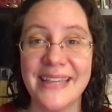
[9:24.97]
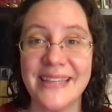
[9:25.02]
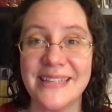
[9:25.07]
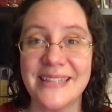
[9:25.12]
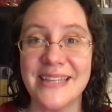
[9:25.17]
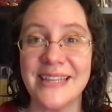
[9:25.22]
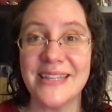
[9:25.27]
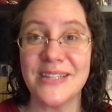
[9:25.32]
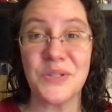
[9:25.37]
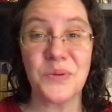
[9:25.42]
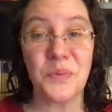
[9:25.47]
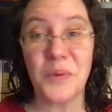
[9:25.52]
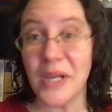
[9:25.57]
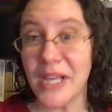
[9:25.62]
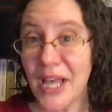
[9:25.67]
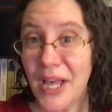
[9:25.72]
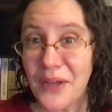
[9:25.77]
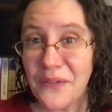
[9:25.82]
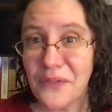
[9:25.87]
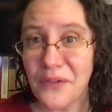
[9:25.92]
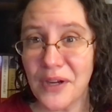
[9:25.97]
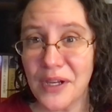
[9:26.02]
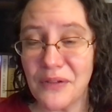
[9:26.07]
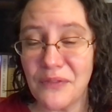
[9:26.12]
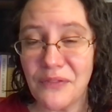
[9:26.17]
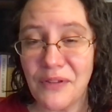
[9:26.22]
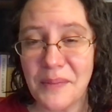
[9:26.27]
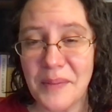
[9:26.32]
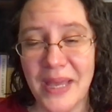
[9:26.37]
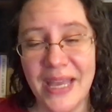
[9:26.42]
He is recovering
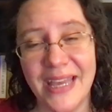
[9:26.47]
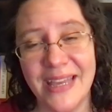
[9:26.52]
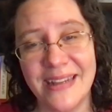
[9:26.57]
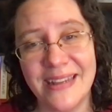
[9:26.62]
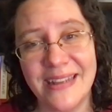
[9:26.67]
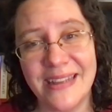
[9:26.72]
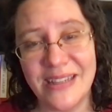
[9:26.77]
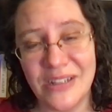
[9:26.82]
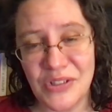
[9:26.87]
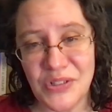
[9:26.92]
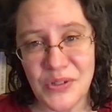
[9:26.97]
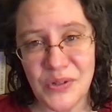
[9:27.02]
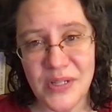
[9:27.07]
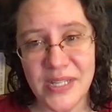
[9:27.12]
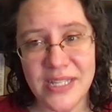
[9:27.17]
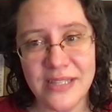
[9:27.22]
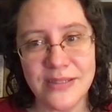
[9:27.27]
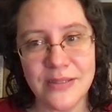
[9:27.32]
from a head injury.